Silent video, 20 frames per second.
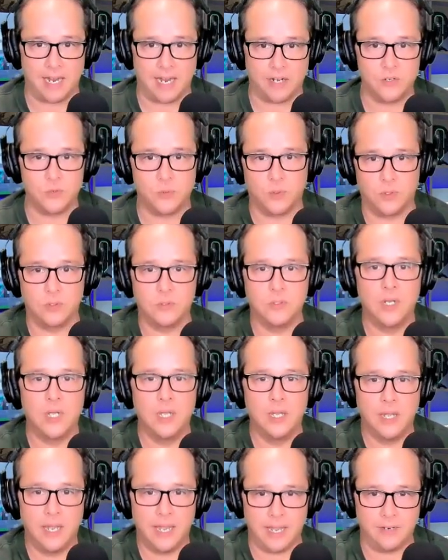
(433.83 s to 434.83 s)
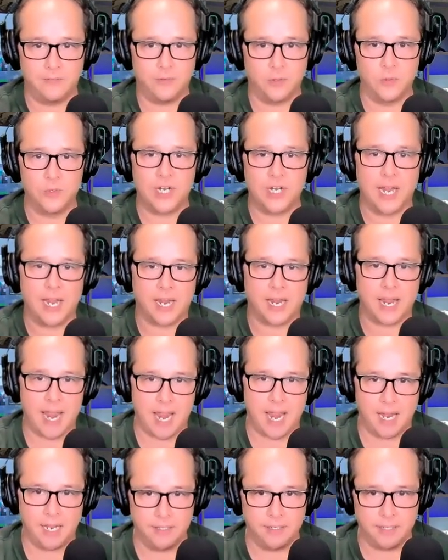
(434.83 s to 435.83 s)
actual headphone jack
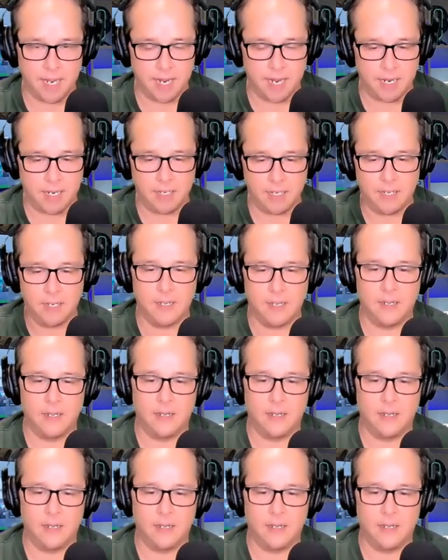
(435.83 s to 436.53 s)
and a